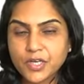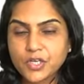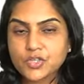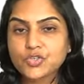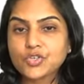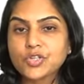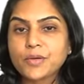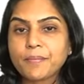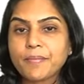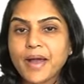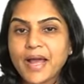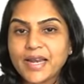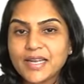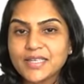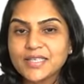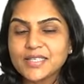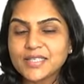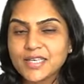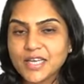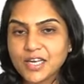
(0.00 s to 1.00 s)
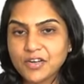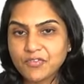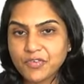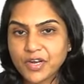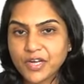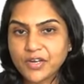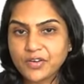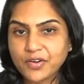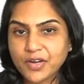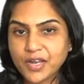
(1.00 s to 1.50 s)
So the balance
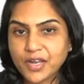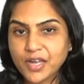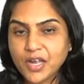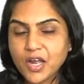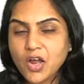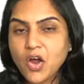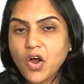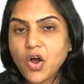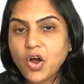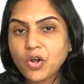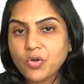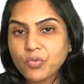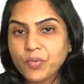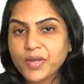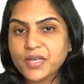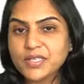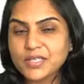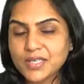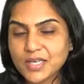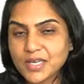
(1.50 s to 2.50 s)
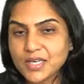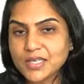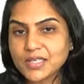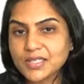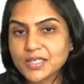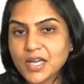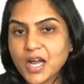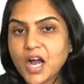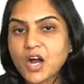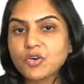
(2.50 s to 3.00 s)
inventory always
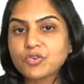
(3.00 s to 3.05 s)
is